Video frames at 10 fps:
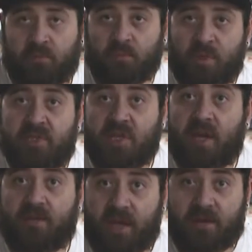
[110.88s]

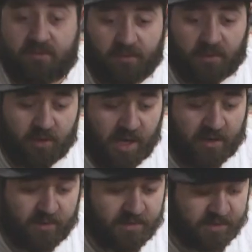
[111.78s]
recheck that for
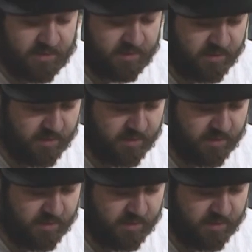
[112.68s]
accuracy